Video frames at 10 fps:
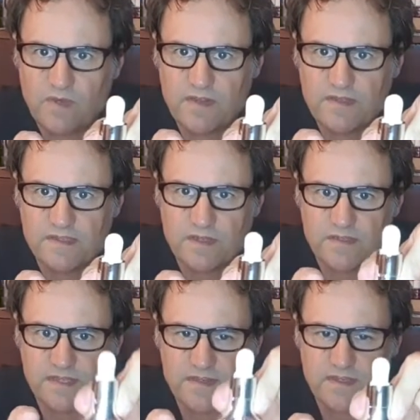Now this is not
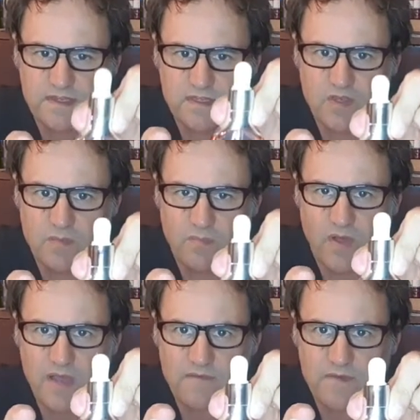something that you can
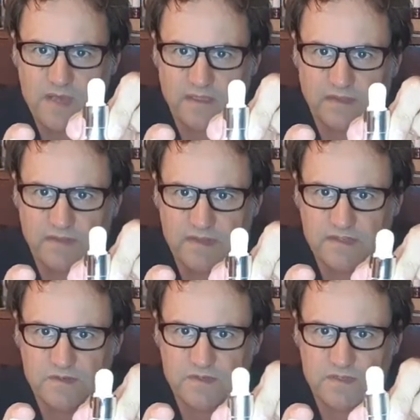buy from Young Living.
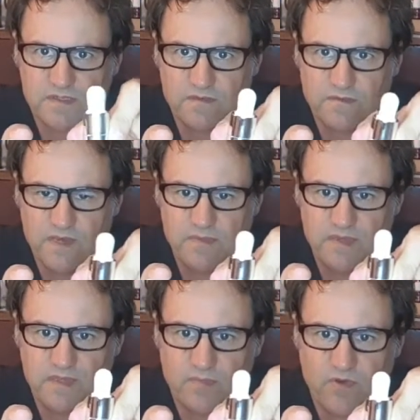This was just a
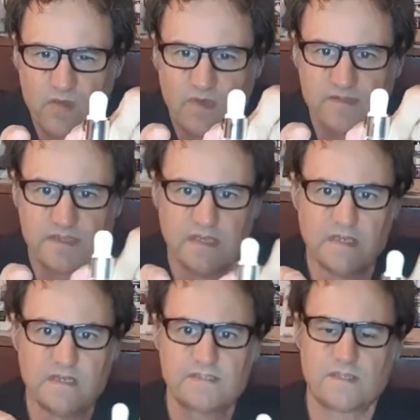freebie in the promos.
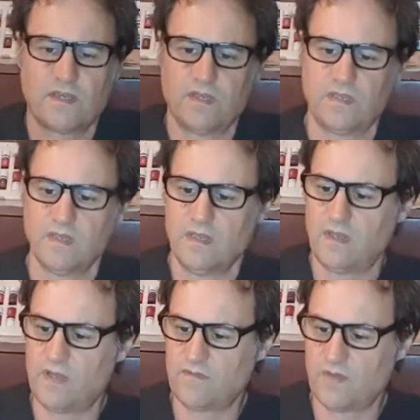So
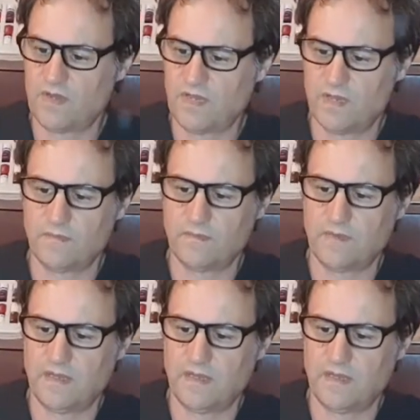I've got a